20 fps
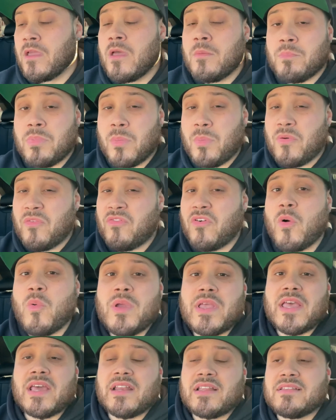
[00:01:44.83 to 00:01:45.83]
But before we
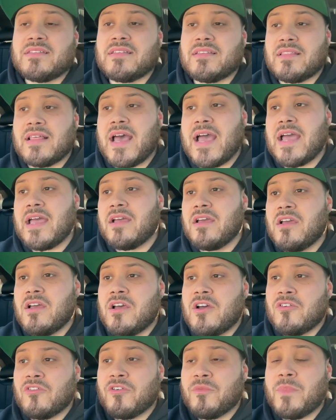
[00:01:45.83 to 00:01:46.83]
get into that,
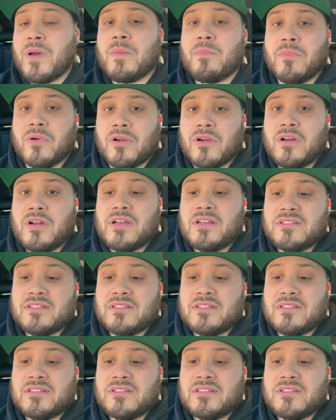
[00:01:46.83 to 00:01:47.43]
remember,